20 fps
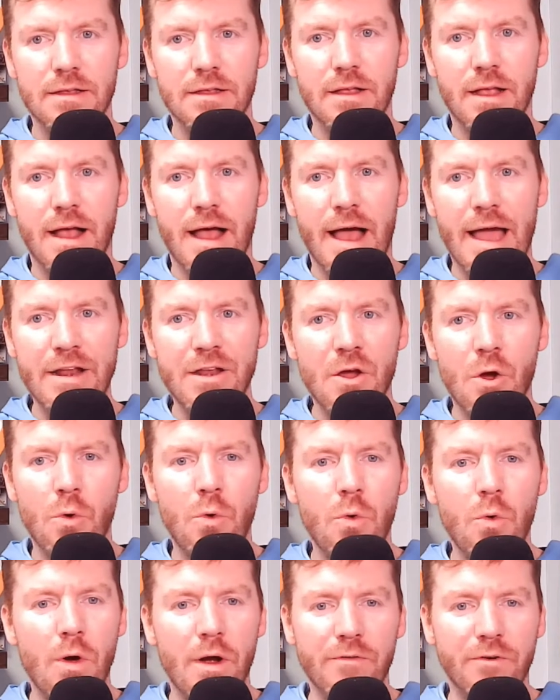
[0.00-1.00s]
know
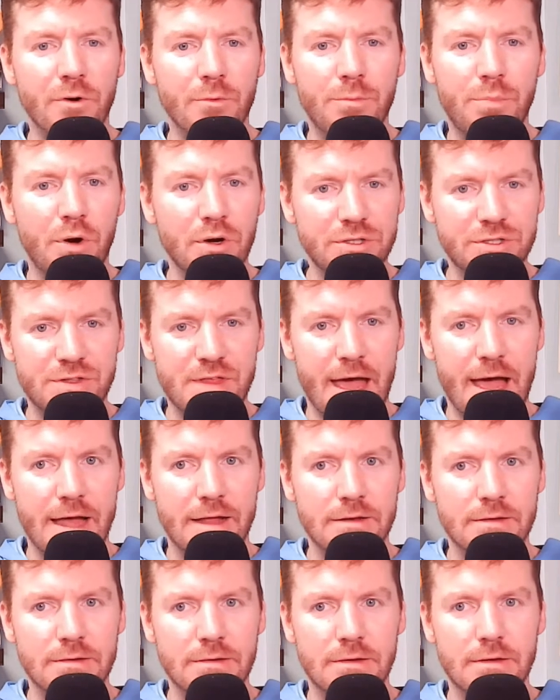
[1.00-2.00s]
whoever pushed that
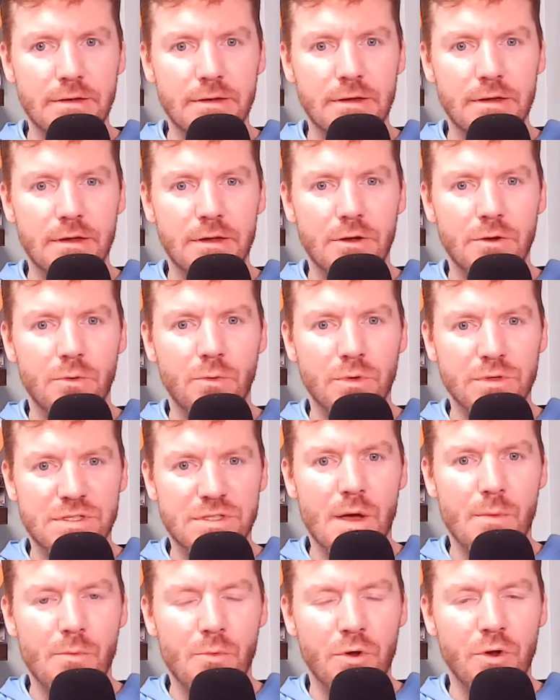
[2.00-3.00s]
was
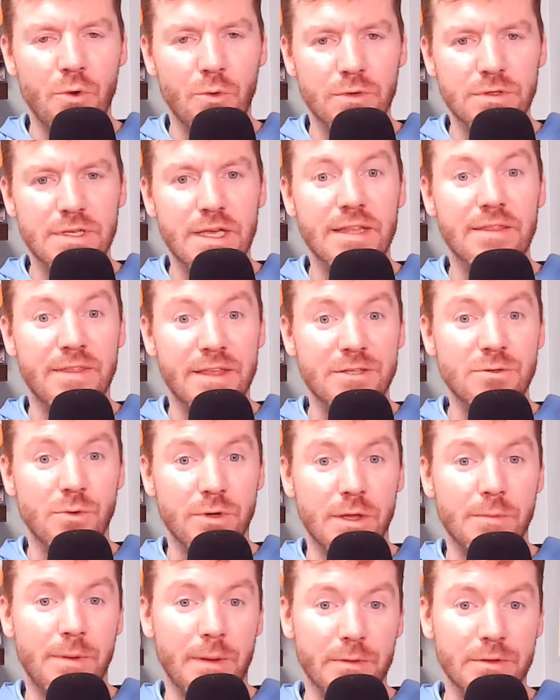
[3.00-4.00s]
someone who was like, this will
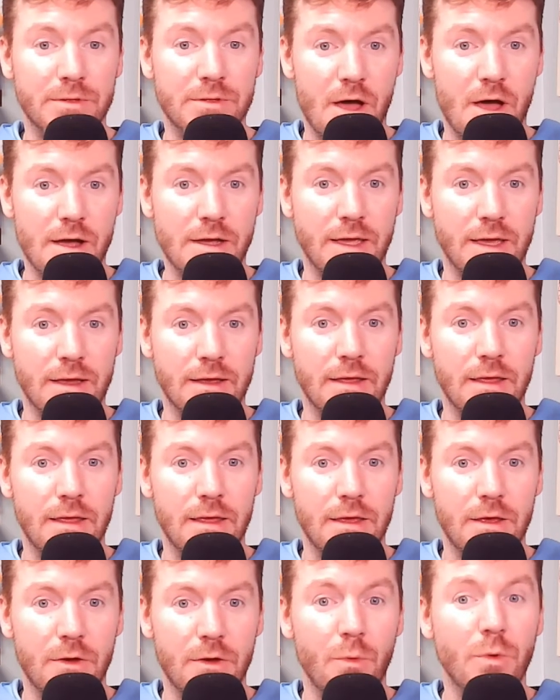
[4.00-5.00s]
get people talking,
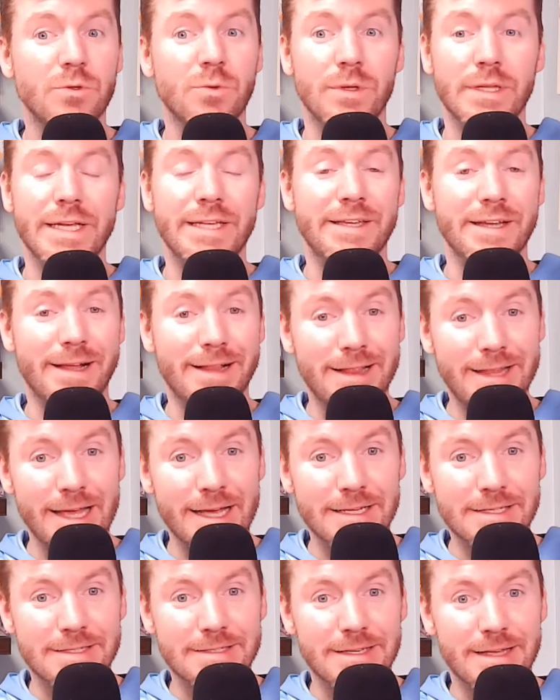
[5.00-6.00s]
which will lead to
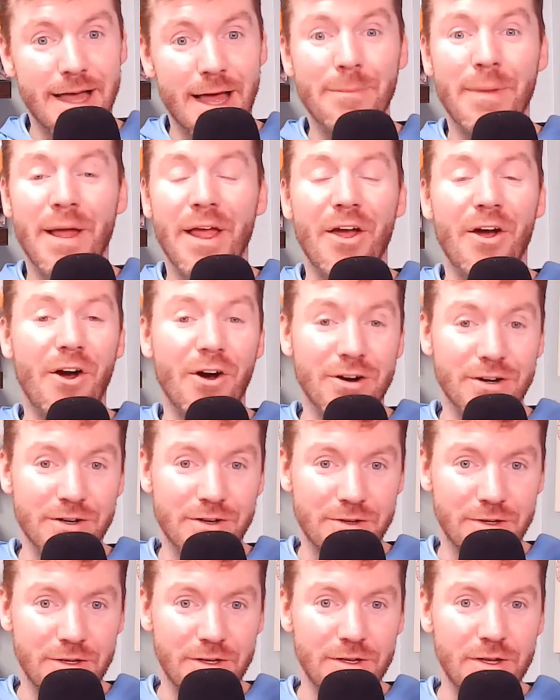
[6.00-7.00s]
clicks on my
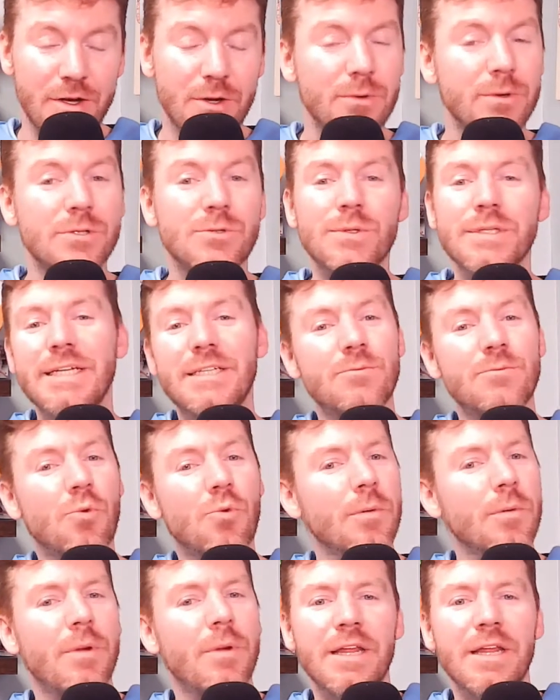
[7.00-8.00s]
article, which will lead to
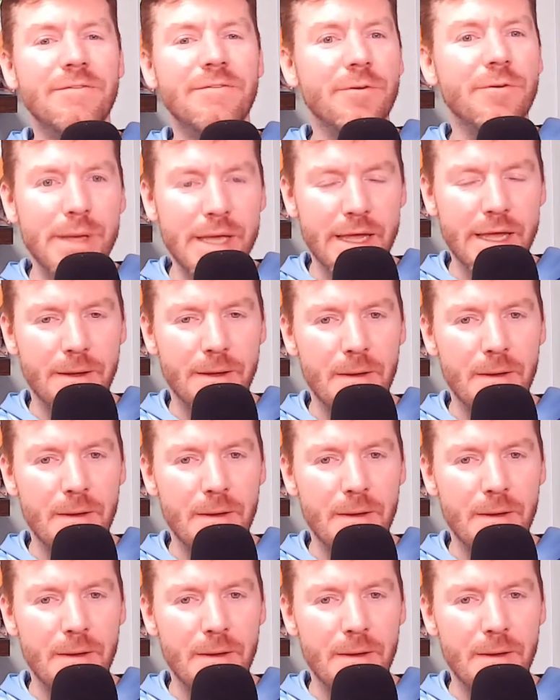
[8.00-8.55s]
more money for me.